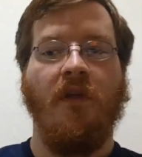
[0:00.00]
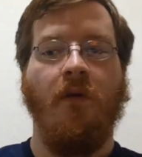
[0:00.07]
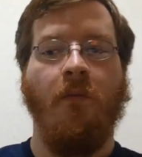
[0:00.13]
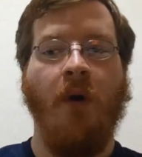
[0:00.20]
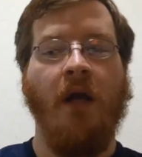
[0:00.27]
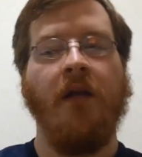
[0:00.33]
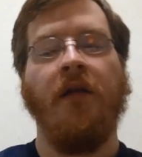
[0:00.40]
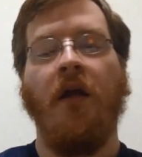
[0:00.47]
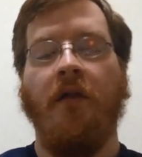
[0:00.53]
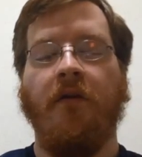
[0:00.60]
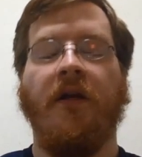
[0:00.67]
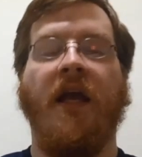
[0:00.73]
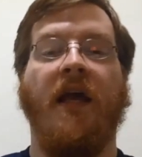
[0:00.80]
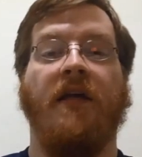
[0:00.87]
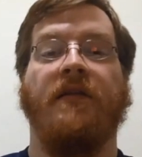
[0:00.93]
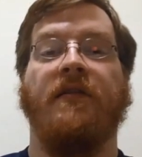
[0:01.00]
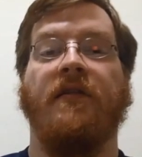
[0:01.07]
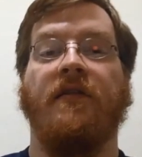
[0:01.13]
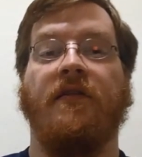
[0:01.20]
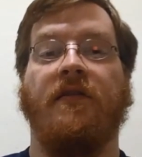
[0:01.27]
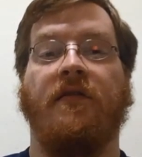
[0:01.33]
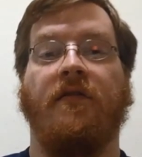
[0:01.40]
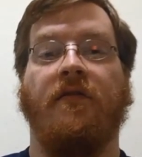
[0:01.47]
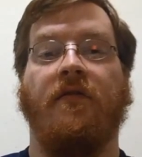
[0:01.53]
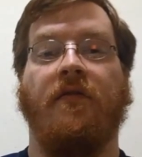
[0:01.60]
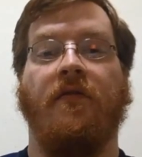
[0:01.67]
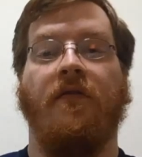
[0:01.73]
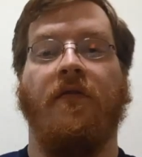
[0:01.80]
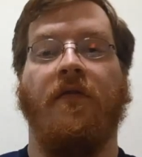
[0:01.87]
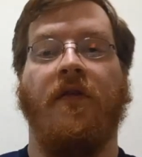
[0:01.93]
But in other cases,
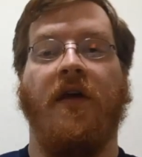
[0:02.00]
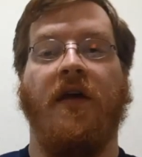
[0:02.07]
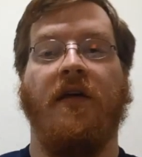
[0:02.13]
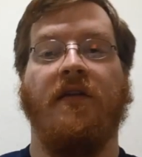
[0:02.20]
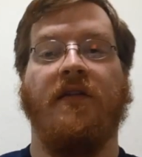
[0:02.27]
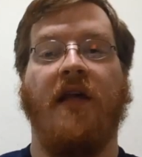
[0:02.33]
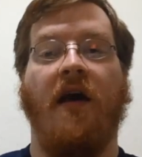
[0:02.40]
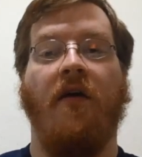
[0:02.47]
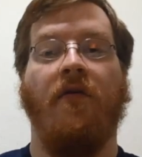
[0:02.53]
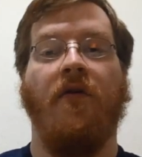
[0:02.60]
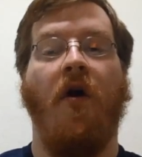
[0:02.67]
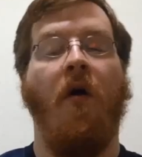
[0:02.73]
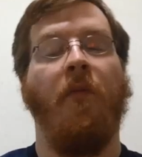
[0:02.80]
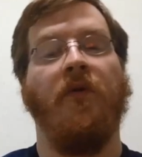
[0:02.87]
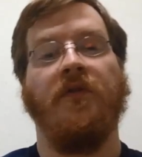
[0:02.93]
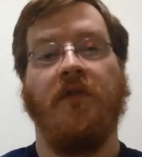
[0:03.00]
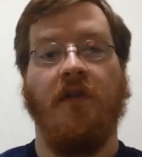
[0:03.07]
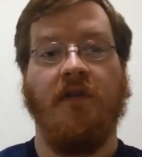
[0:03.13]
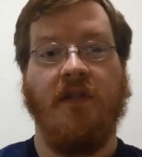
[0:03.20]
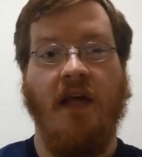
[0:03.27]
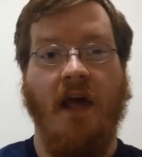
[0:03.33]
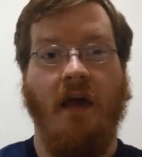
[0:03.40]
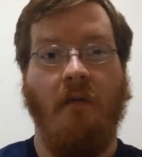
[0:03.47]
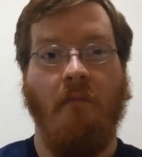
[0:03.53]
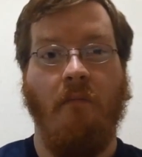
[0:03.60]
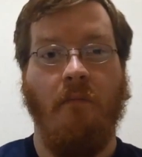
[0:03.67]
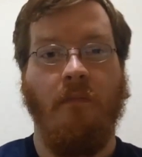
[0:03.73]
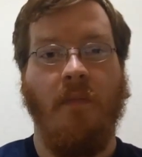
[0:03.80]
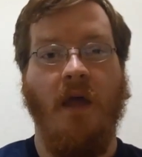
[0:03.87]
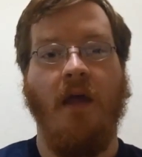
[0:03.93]
they sound almost the same
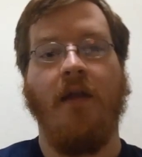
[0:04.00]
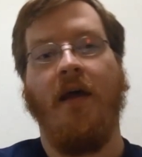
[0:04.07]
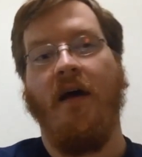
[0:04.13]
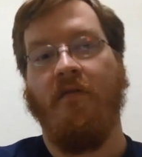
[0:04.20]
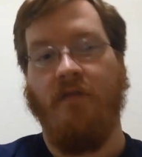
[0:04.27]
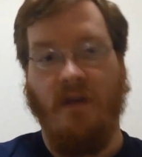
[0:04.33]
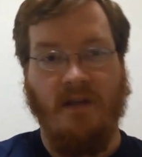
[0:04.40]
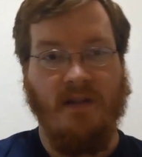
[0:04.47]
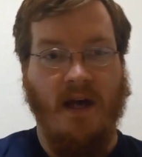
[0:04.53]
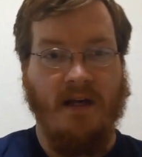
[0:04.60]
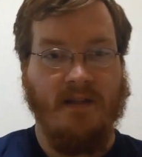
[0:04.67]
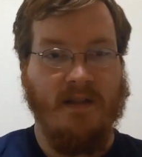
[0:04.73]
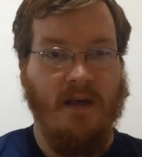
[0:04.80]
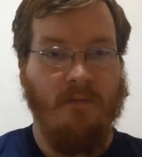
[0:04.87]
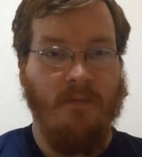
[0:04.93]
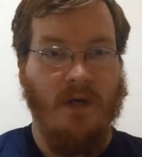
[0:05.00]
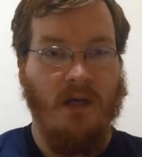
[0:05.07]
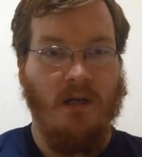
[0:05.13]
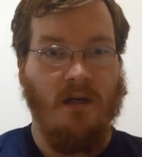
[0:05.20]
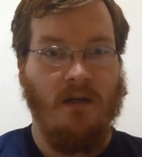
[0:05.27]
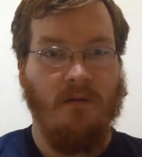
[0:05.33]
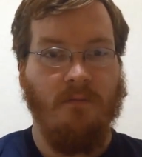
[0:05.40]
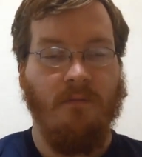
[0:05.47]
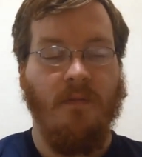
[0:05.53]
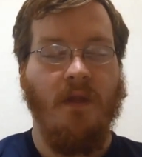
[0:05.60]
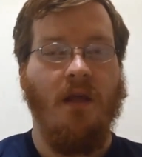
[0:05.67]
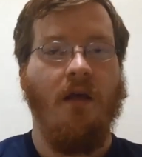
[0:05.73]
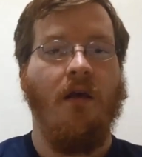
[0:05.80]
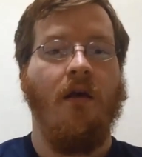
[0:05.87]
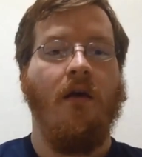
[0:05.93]
and have the exact same meaning.
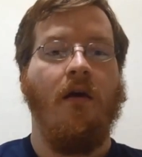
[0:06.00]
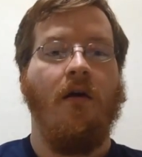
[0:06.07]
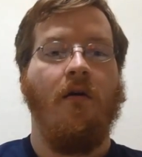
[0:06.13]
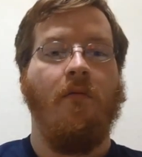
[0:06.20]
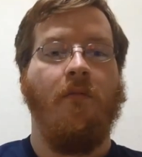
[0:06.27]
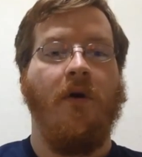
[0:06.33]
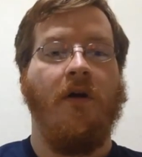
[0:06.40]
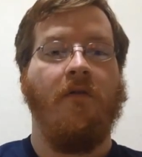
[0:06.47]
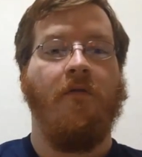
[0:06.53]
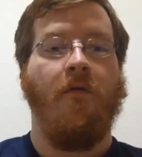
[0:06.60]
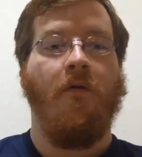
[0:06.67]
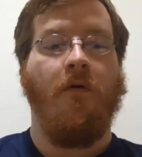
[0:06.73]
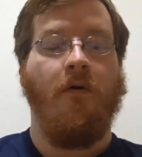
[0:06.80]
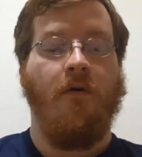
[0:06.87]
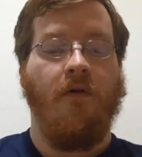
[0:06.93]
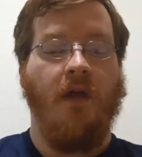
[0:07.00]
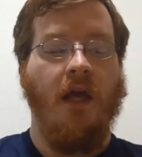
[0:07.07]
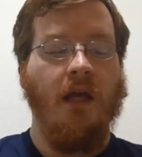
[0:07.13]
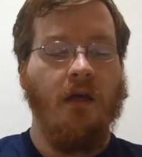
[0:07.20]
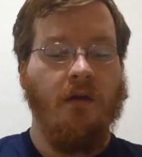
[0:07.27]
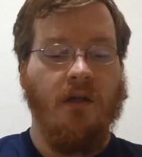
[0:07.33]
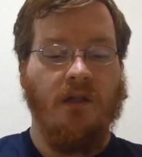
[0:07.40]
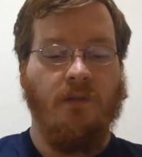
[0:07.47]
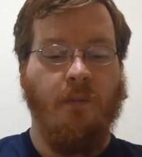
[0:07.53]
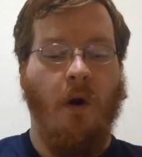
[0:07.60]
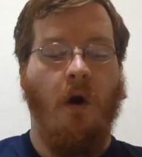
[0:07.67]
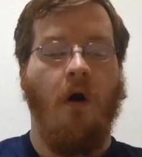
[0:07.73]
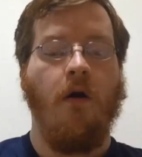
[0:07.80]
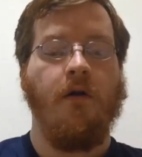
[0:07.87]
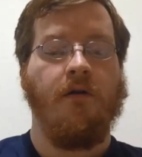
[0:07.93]
But for the English
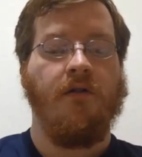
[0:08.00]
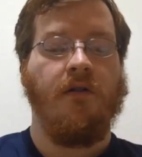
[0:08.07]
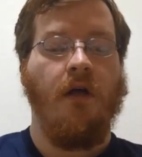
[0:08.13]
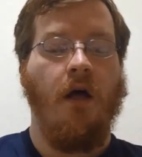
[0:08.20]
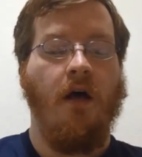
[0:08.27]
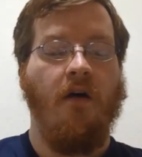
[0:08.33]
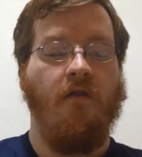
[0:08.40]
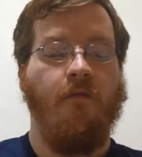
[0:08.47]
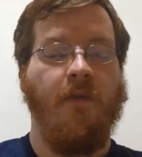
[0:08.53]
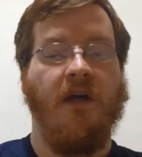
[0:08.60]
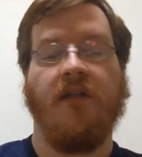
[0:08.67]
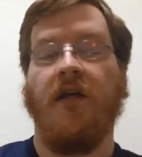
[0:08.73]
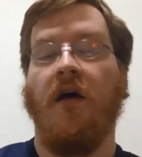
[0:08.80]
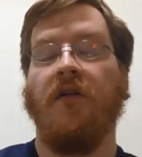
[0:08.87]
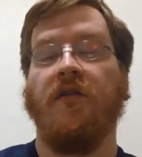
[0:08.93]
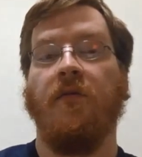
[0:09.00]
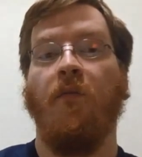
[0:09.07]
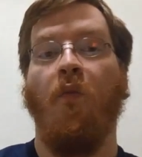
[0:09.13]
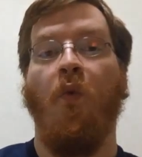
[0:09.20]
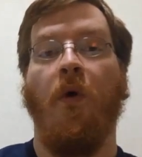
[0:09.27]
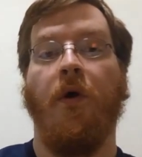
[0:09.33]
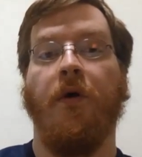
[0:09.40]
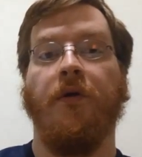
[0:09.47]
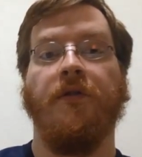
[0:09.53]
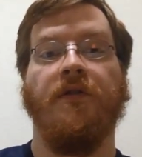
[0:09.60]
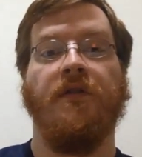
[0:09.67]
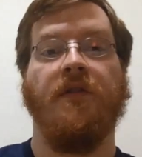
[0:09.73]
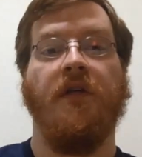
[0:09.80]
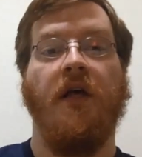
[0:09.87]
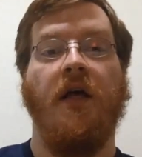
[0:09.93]
part, I've picked out some
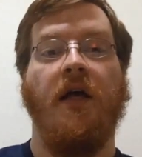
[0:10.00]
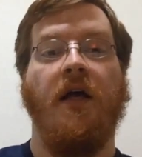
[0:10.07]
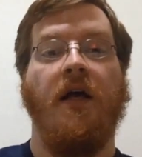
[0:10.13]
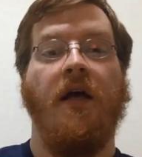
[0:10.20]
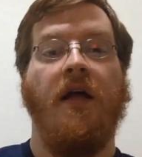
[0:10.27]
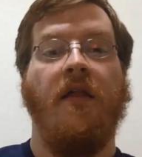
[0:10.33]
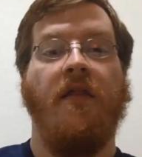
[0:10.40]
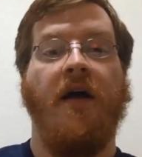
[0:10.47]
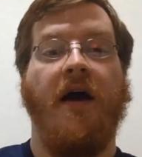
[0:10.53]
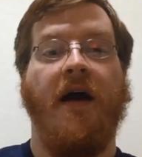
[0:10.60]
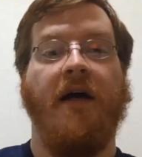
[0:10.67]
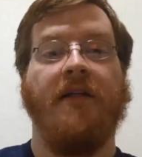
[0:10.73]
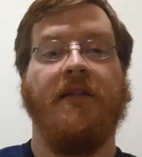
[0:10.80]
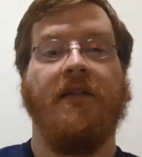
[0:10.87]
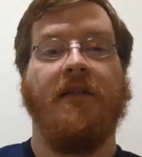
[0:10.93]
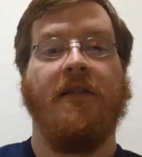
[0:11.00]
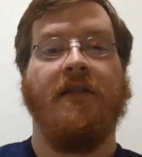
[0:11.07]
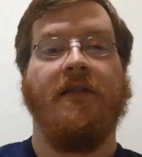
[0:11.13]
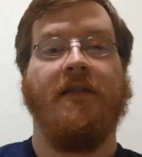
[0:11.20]
words that